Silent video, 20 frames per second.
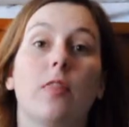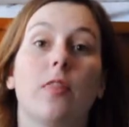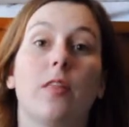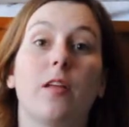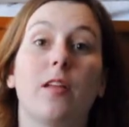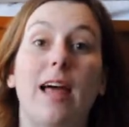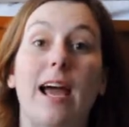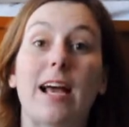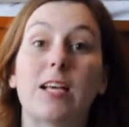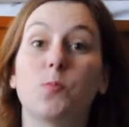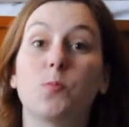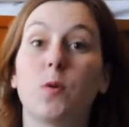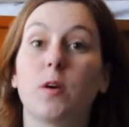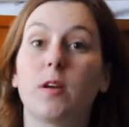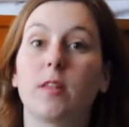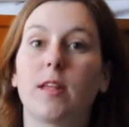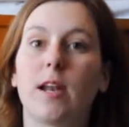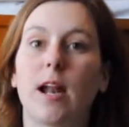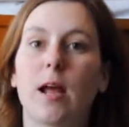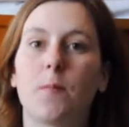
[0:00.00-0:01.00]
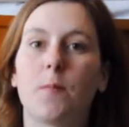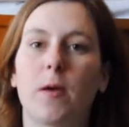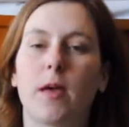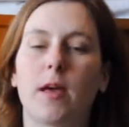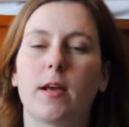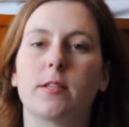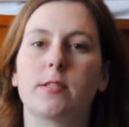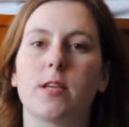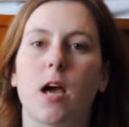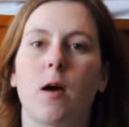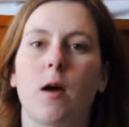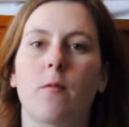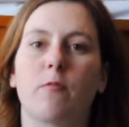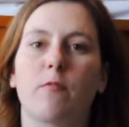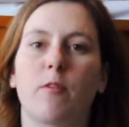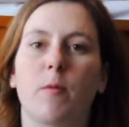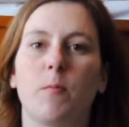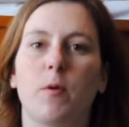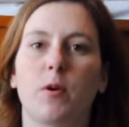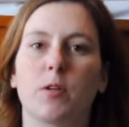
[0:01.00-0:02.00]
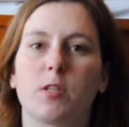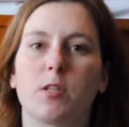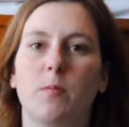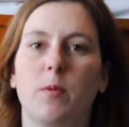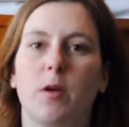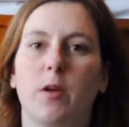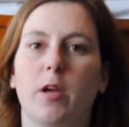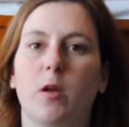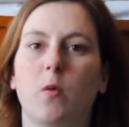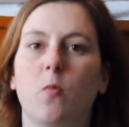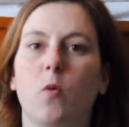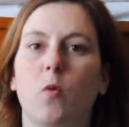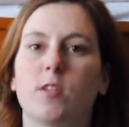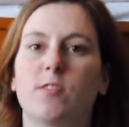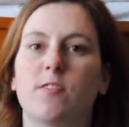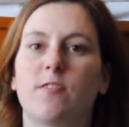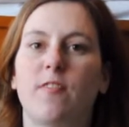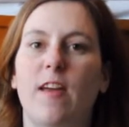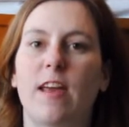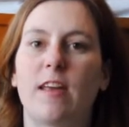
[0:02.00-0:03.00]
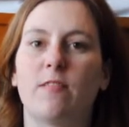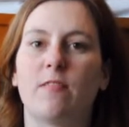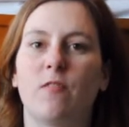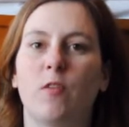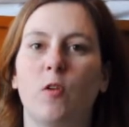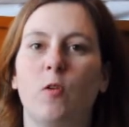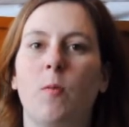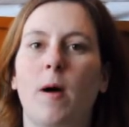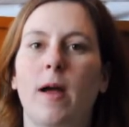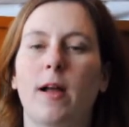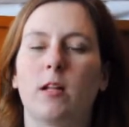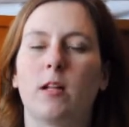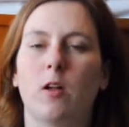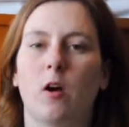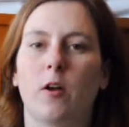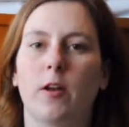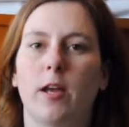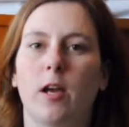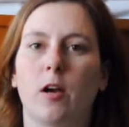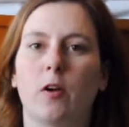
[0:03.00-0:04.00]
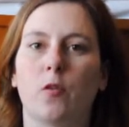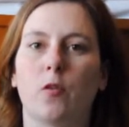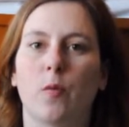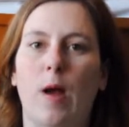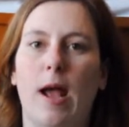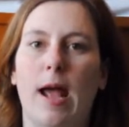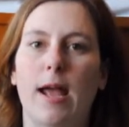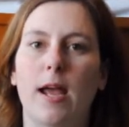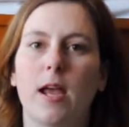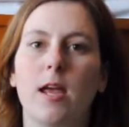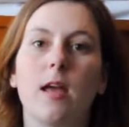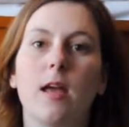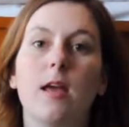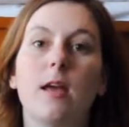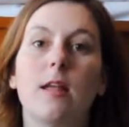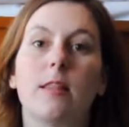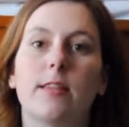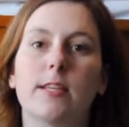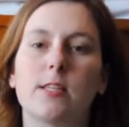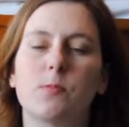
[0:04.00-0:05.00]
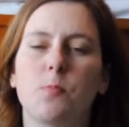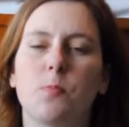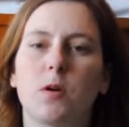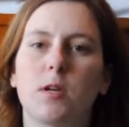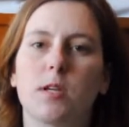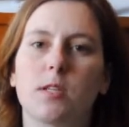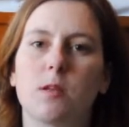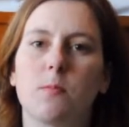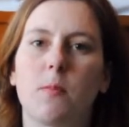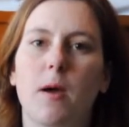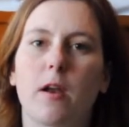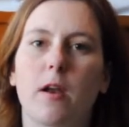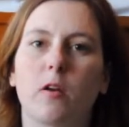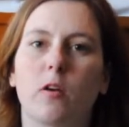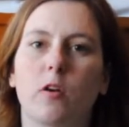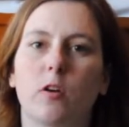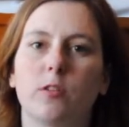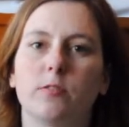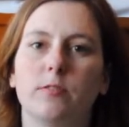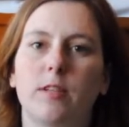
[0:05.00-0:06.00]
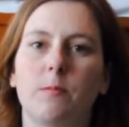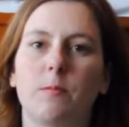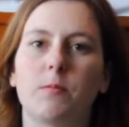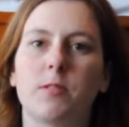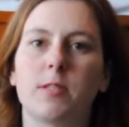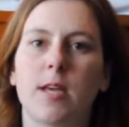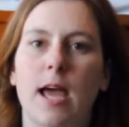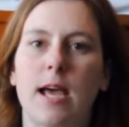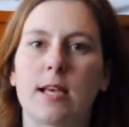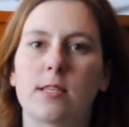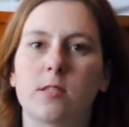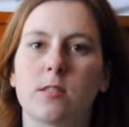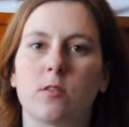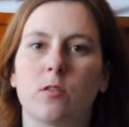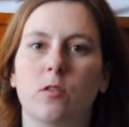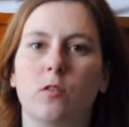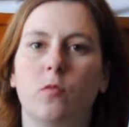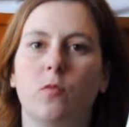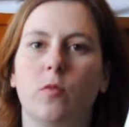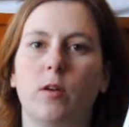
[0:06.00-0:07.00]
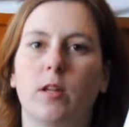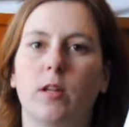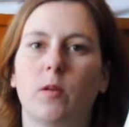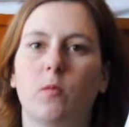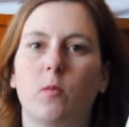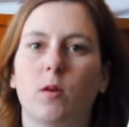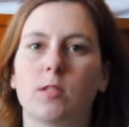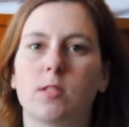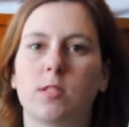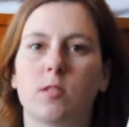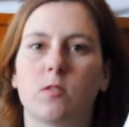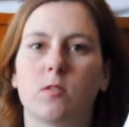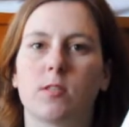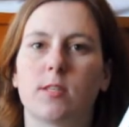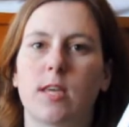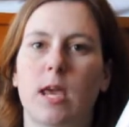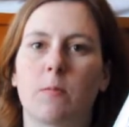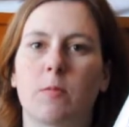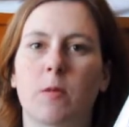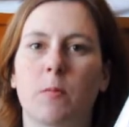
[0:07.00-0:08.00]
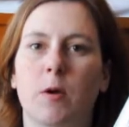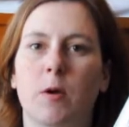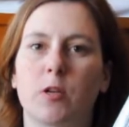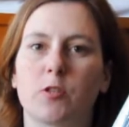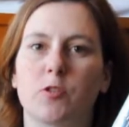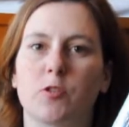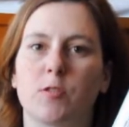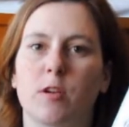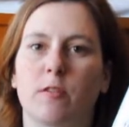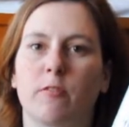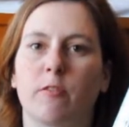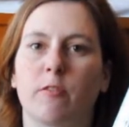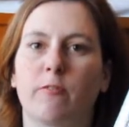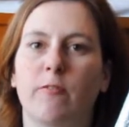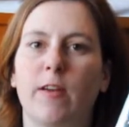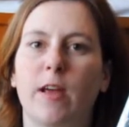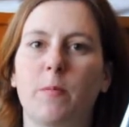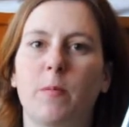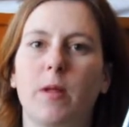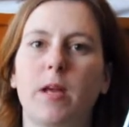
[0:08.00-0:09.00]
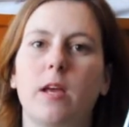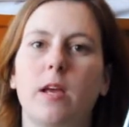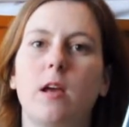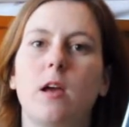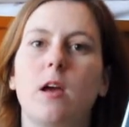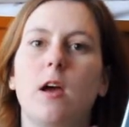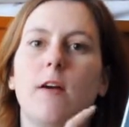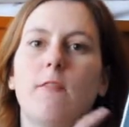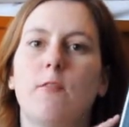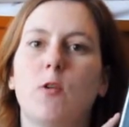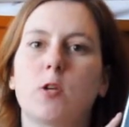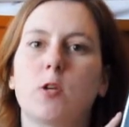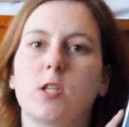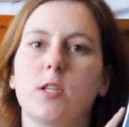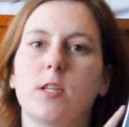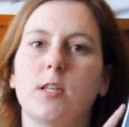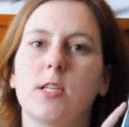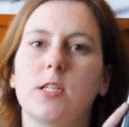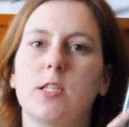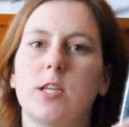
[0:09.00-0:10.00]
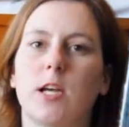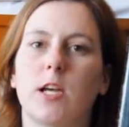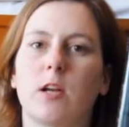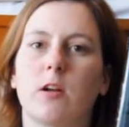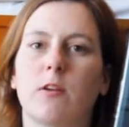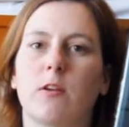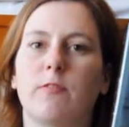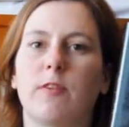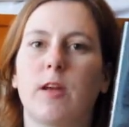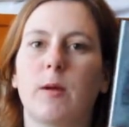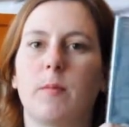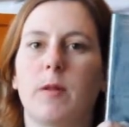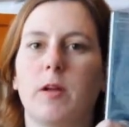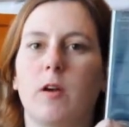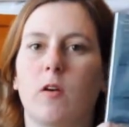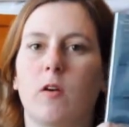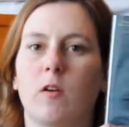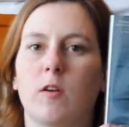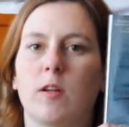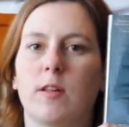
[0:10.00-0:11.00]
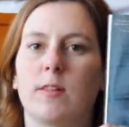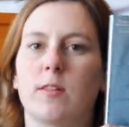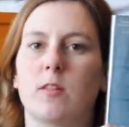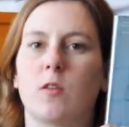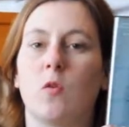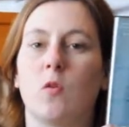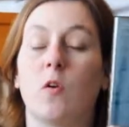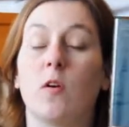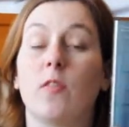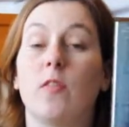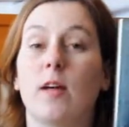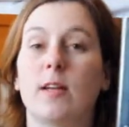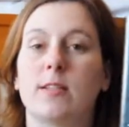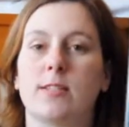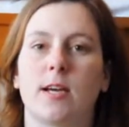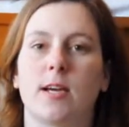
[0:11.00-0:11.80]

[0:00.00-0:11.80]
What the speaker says: The last book that I picked up from Books A Million was Fateful by Claudia Gray. This book is about a girl named Tess who really wants to escape the pressures of her family. Fortunately, she and her family are on the